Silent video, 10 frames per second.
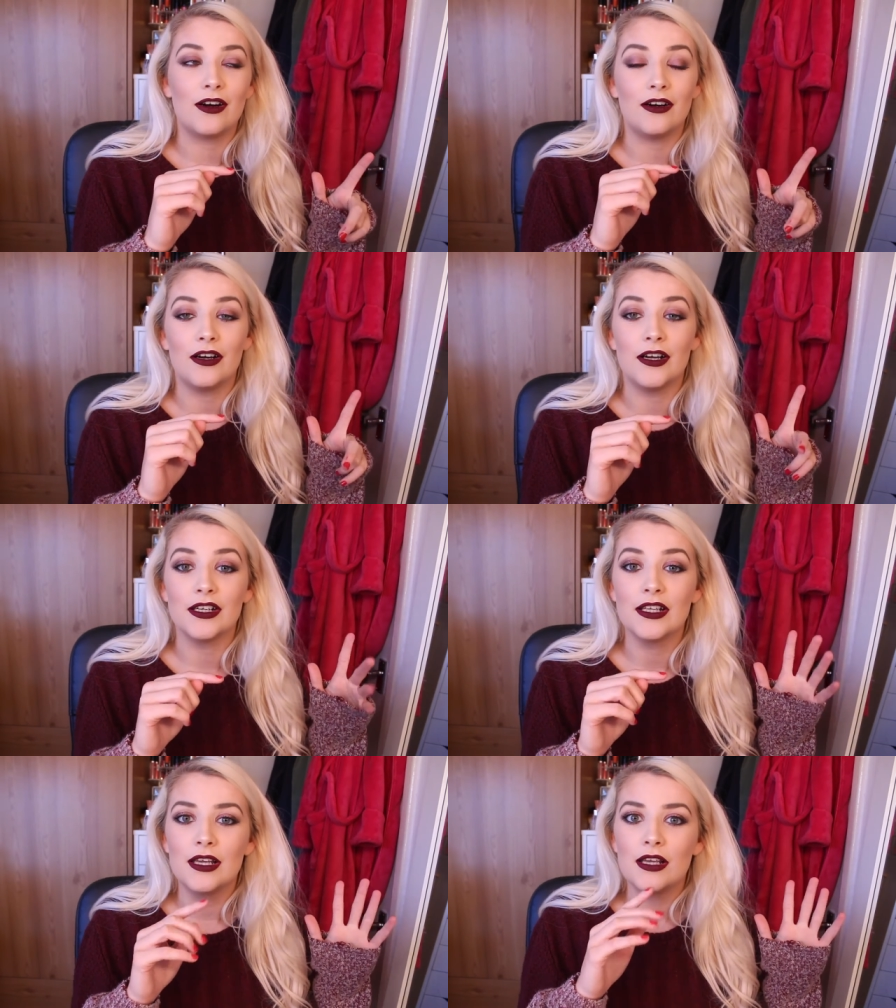
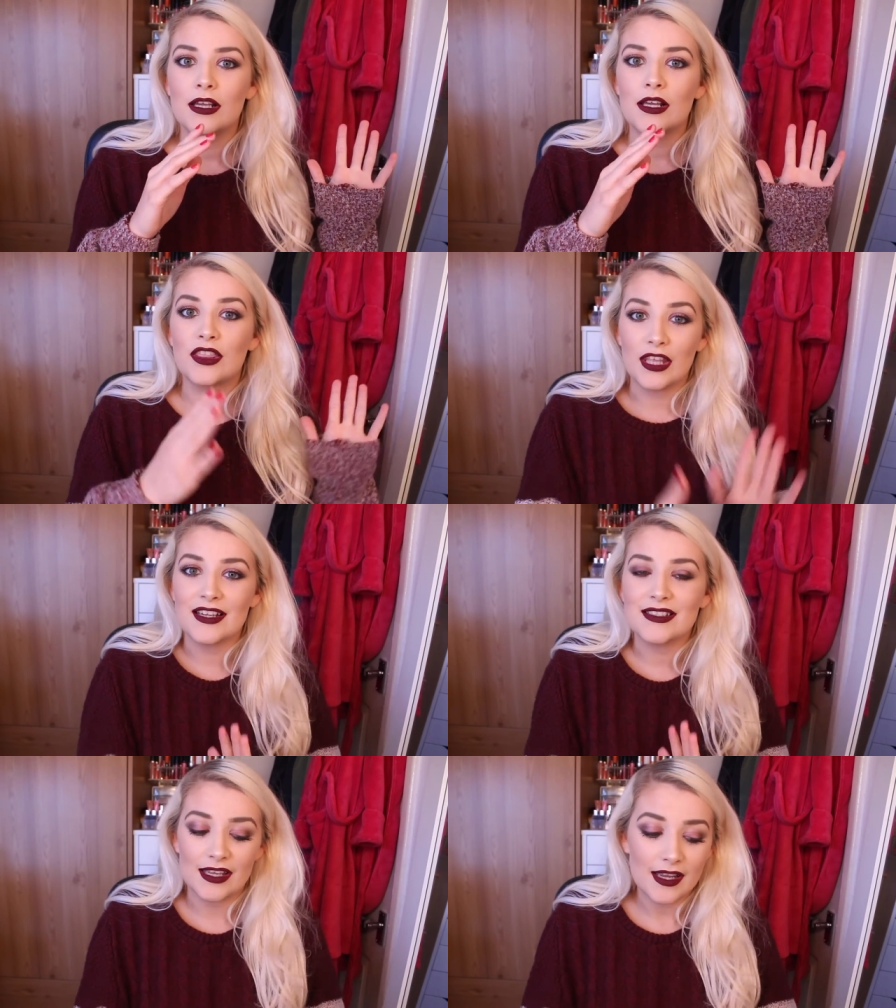on
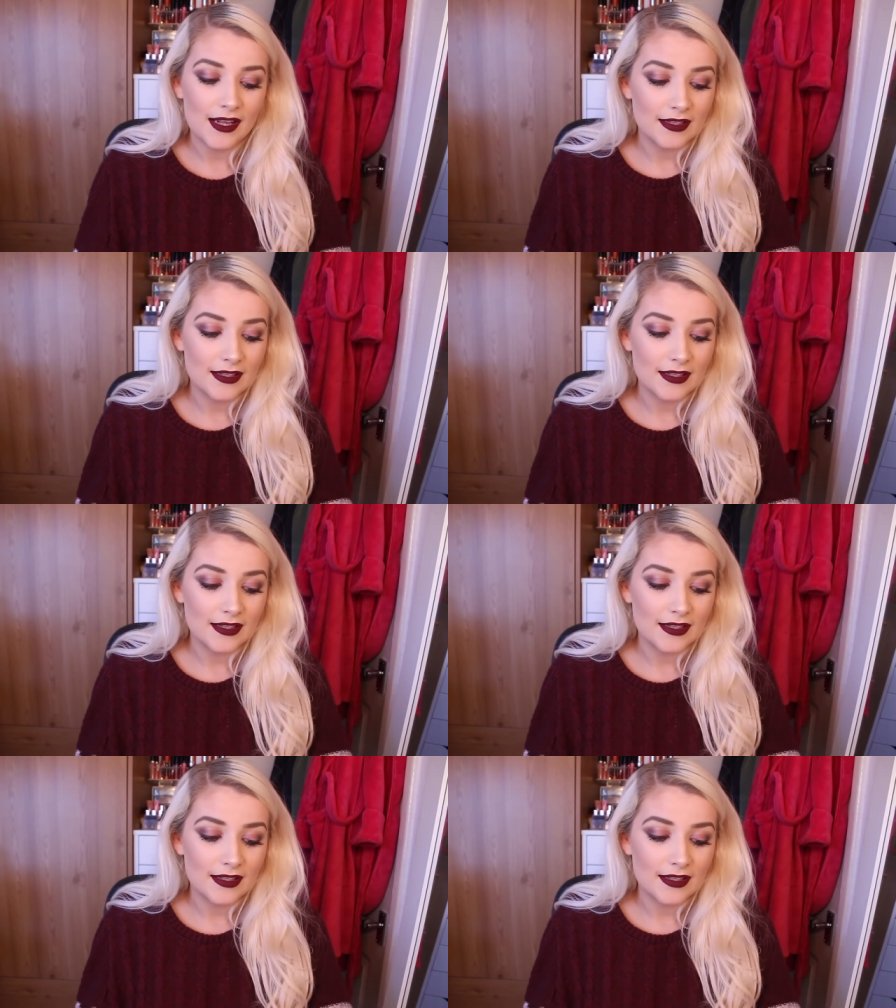Thursday.